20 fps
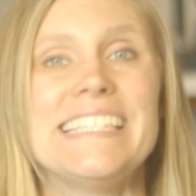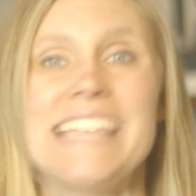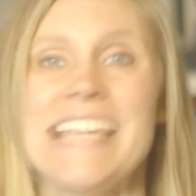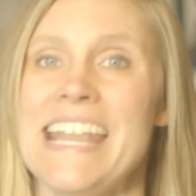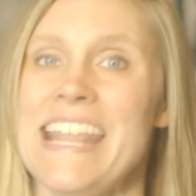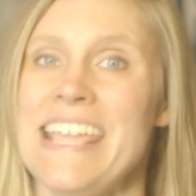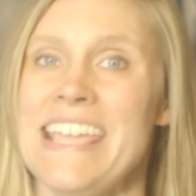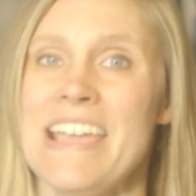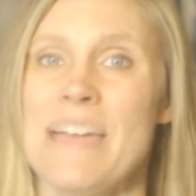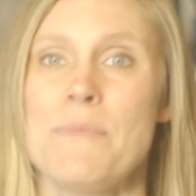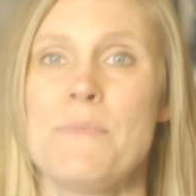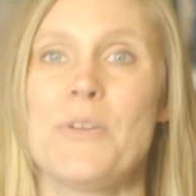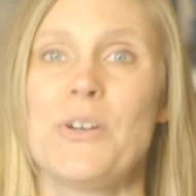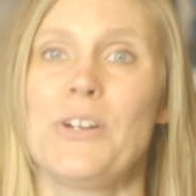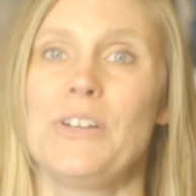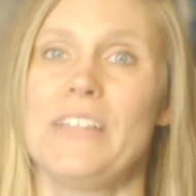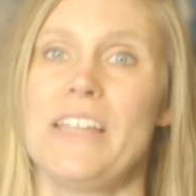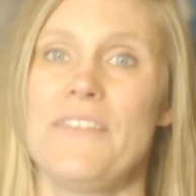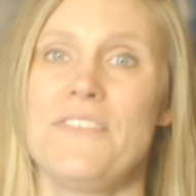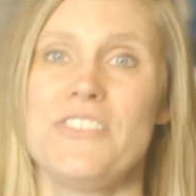ten a m
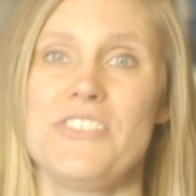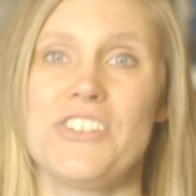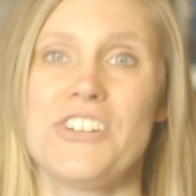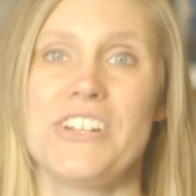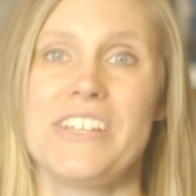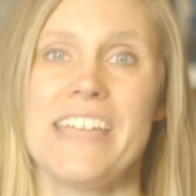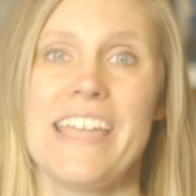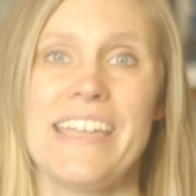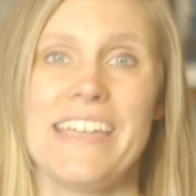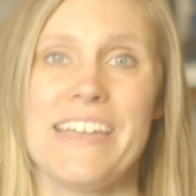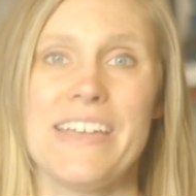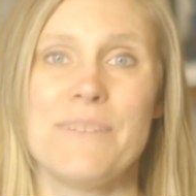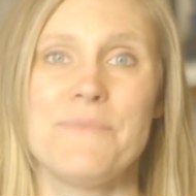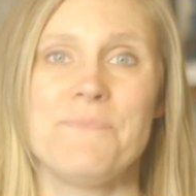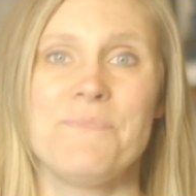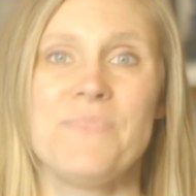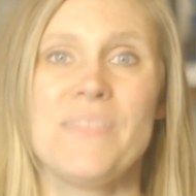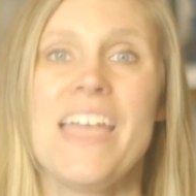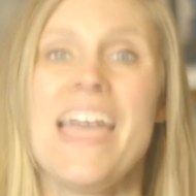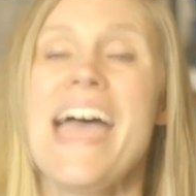or eleven thirty a
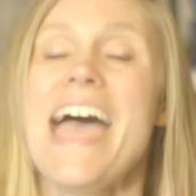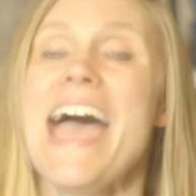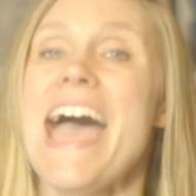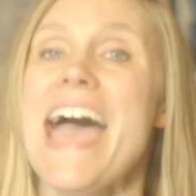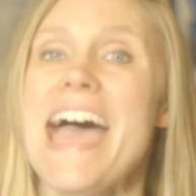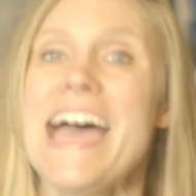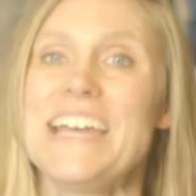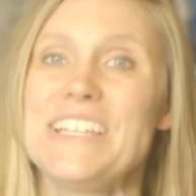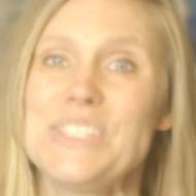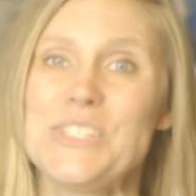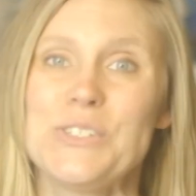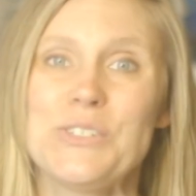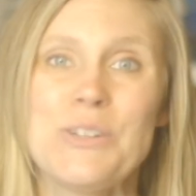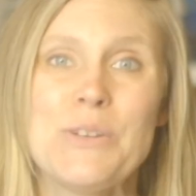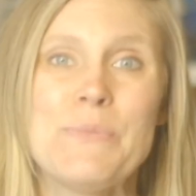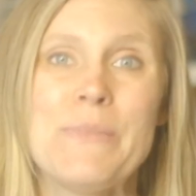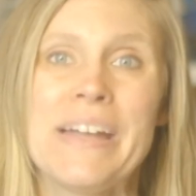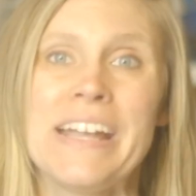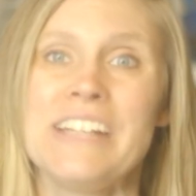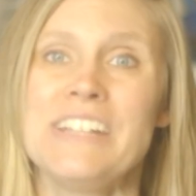m As a
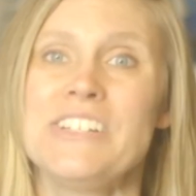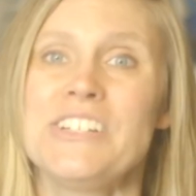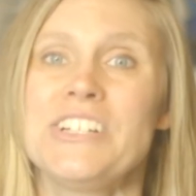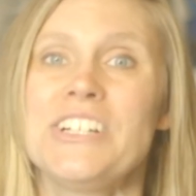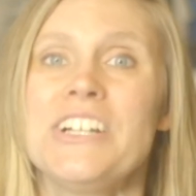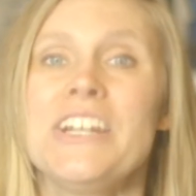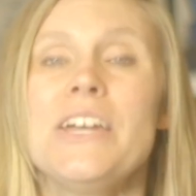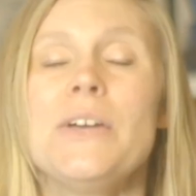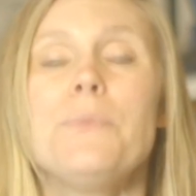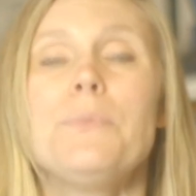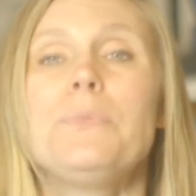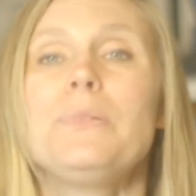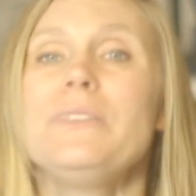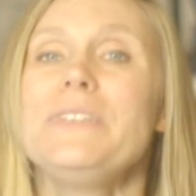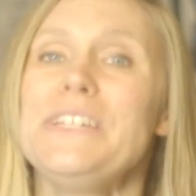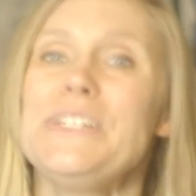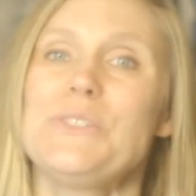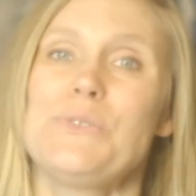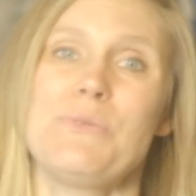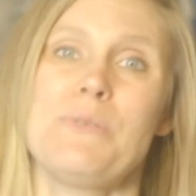reminder,
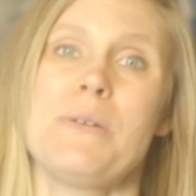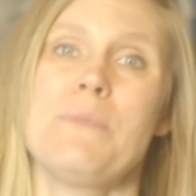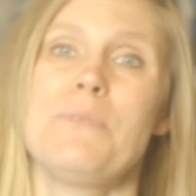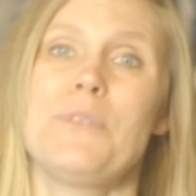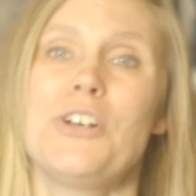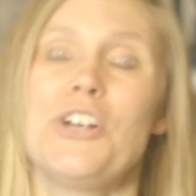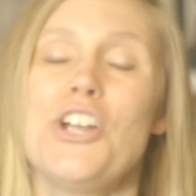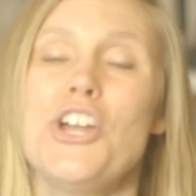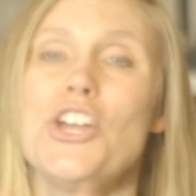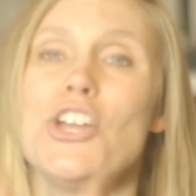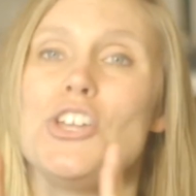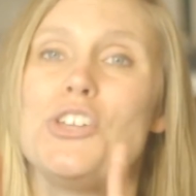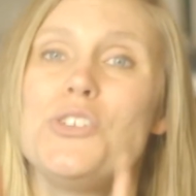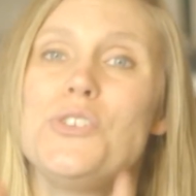please remember,